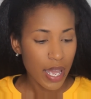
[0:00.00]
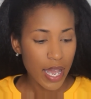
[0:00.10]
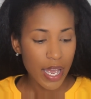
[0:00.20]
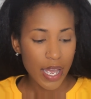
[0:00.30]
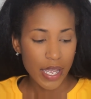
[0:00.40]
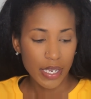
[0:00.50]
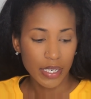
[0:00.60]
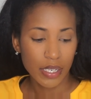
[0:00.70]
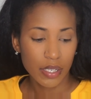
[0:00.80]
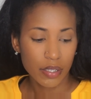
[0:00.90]

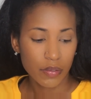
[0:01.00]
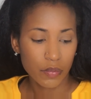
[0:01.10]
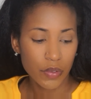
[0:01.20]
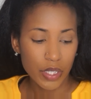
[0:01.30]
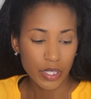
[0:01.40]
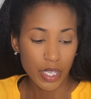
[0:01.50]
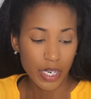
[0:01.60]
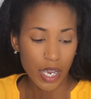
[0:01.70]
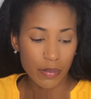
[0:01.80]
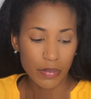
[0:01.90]
I really,
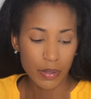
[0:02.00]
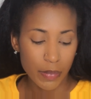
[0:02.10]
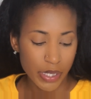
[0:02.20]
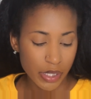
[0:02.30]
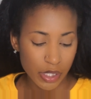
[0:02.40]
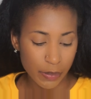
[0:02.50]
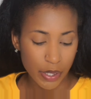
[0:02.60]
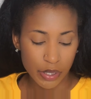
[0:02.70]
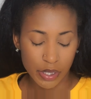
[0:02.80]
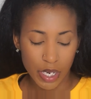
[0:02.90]
like, I'm the messiest
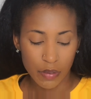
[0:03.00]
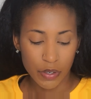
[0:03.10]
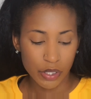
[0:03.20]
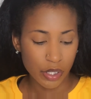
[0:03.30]
person ever,